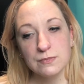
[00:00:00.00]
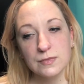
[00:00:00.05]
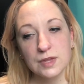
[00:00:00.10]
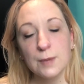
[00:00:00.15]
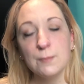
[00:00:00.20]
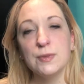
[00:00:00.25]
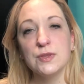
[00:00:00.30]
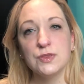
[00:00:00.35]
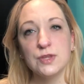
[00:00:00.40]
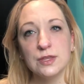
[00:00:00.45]

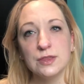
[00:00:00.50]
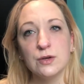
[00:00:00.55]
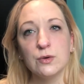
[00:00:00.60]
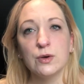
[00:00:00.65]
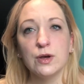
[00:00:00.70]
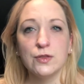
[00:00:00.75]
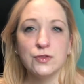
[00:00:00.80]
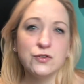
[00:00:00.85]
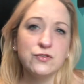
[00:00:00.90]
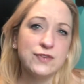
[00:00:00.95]
but then there were
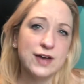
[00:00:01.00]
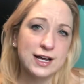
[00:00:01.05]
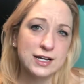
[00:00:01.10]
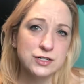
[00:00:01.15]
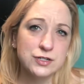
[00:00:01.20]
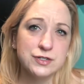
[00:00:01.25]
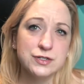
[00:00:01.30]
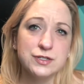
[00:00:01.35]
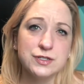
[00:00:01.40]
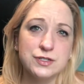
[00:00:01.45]
other
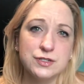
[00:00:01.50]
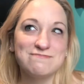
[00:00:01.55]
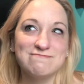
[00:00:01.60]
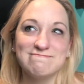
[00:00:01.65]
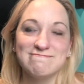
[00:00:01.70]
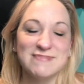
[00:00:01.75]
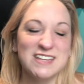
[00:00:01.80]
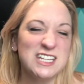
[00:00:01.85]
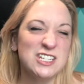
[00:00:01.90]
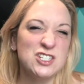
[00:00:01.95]
factors.
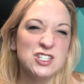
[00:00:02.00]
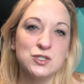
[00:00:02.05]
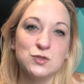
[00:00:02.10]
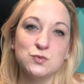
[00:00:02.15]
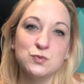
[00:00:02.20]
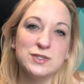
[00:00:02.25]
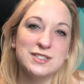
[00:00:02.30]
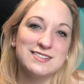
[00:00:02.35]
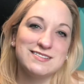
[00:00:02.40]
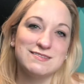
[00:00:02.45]
It just
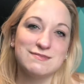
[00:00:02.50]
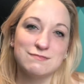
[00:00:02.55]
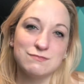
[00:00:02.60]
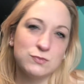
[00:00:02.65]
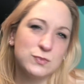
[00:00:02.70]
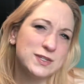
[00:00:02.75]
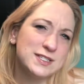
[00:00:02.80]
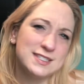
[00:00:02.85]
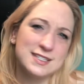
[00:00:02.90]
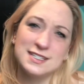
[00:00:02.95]
was
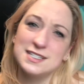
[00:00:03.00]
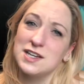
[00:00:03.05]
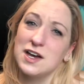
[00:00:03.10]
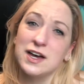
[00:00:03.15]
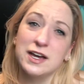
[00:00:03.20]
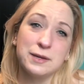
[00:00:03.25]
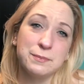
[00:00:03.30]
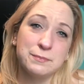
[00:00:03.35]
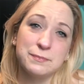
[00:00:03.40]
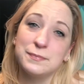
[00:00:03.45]
was the
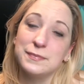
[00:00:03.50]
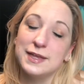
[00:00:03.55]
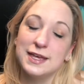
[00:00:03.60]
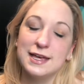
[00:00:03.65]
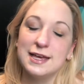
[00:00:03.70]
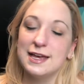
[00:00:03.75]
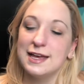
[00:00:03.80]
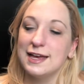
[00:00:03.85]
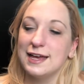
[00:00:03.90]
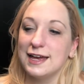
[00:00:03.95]
time.
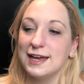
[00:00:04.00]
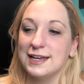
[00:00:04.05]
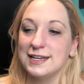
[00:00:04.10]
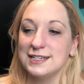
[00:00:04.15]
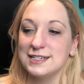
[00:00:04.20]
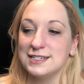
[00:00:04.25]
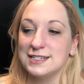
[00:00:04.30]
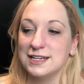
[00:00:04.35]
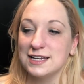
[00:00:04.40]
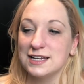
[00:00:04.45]

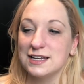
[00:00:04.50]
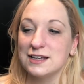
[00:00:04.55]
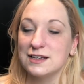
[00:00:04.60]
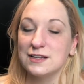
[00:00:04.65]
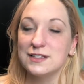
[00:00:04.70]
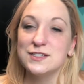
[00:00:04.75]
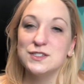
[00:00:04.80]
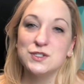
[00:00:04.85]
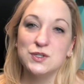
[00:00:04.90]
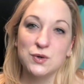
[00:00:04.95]
And uh,
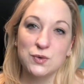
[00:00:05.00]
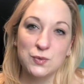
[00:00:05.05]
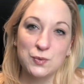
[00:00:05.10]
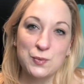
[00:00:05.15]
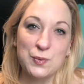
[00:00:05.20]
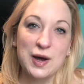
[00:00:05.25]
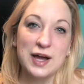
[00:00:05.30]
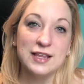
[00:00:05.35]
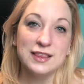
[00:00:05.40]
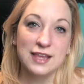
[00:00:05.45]
and so
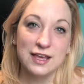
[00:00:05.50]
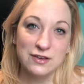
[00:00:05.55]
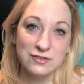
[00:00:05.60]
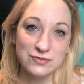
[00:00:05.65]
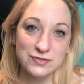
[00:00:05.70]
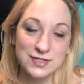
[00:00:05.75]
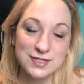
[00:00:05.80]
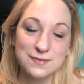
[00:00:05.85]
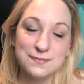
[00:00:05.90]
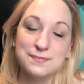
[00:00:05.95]
I
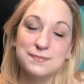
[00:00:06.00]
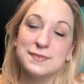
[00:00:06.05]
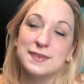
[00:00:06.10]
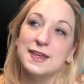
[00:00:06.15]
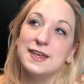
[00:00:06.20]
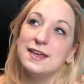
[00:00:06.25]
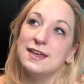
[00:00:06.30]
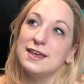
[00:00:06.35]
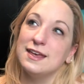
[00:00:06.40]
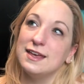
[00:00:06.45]
left
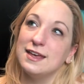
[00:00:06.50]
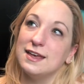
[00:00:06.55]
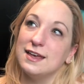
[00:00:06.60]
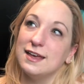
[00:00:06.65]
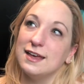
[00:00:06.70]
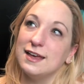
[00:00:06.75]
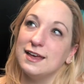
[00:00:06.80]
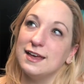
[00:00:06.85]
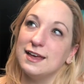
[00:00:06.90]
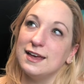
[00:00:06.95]

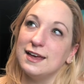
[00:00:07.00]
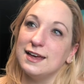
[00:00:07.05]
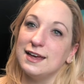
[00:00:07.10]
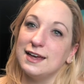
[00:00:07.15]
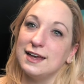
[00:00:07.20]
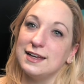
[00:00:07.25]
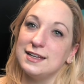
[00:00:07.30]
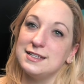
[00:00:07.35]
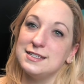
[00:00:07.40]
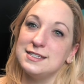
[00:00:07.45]

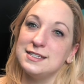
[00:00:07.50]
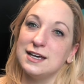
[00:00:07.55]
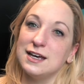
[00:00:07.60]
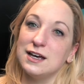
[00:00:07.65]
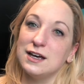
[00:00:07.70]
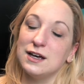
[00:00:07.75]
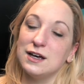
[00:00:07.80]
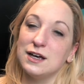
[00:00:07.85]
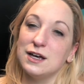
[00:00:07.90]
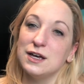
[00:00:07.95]
and
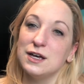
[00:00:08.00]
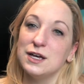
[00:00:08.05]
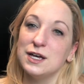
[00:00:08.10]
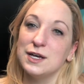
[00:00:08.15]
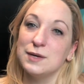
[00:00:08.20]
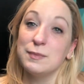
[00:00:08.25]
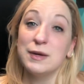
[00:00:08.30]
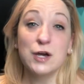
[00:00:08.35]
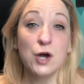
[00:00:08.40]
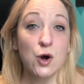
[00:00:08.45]
uh,
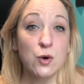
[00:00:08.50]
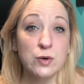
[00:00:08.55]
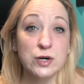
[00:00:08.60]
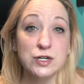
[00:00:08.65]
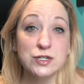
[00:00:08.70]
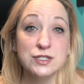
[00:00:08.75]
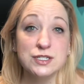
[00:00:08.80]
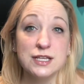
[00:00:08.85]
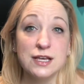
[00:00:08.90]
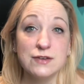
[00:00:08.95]
my
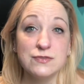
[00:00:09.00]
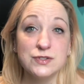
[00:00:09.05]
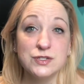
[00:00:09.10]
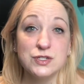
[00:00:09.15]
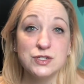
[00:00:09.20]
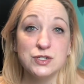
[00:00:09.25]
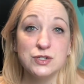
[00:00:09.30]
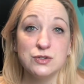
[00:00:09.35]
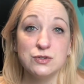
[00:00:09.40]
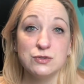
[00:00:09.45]
coworkers
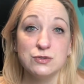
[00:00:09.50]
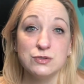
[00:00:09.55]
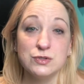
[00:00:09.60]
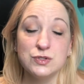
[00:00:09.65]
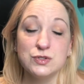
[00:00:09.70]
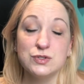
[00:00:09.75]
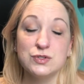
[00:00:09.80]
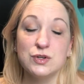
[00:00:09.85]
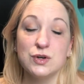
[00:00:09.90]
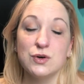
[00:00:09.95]
left too,
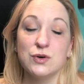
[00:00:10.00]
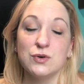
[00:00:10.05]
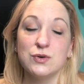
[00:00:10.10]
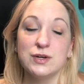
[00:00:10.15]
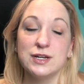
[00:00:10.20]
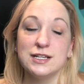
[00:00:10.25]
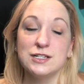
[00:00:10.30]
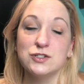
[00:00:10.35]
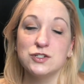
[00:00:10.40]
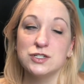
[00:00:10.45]
so
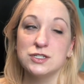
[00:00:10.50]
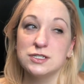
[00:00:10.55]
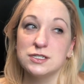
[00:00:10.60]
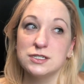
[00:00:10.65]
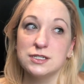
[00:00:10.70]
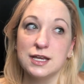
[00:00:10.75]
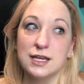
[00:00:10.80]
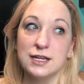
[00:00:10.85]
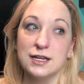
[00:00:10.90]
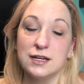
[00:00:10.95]
it just
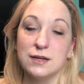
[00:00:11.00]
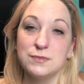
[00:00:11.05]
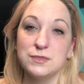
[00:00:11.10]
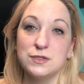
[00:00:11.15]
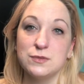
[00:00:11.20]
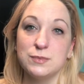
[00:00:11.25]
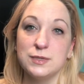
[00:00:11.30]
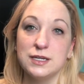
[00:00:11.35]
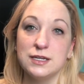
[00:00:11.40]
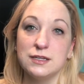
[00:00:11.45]
ended up to
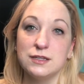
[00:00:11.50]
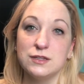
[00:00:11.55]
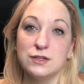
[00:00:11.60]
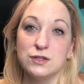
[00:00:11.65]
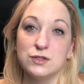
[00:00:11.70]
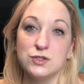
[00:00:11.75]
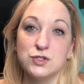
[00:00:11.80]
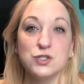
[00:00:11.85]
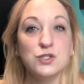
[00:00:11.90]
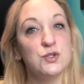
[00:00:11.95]
be
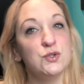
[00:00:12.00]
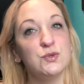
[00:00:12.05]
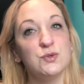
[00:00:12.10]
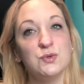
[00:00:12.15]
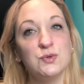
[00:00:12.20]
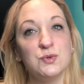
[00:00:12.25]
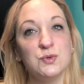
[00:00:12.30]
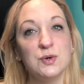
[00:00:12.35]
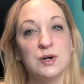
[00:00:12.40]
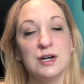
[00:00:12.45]
the
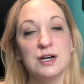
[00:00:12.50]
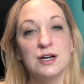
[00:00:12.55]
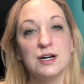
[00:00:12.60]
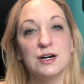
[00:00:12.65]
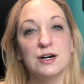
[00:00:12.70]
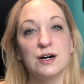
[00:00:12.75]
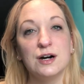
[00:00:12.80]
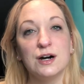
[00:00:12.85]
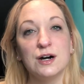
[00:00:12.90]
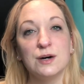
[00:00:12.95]
two
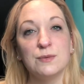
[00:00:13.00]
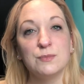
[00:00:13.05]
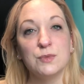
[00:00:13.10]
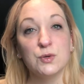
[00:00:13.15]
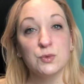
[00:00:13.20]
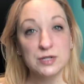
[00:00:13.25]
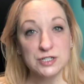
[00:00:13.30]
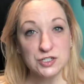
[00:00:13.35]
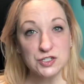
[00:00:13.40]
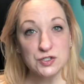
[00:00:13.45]
um,
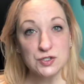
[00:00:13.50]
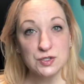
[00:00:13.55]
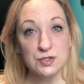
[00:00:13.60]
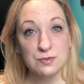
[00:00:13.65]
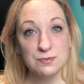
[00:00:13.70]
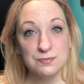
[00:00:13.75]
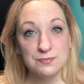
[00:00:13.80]
original